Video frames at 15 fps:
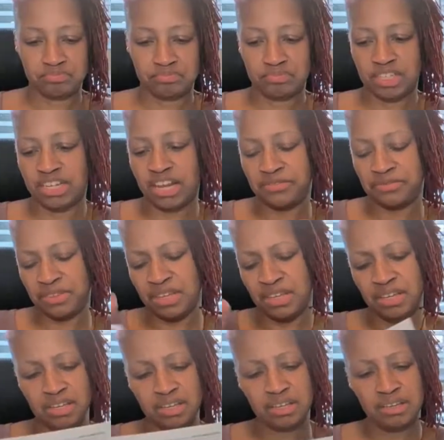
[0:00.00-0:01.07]
And I
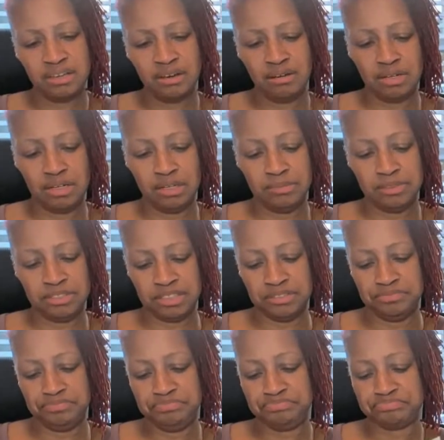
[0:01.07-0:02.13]
think, hold on, let me see.
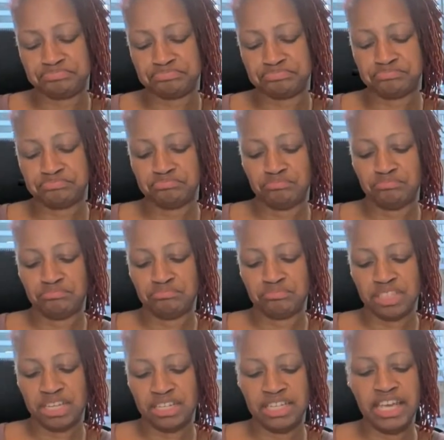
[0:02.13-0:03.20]

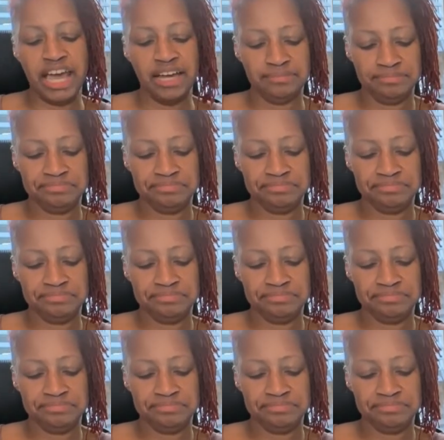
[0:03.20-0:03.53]
Yeah.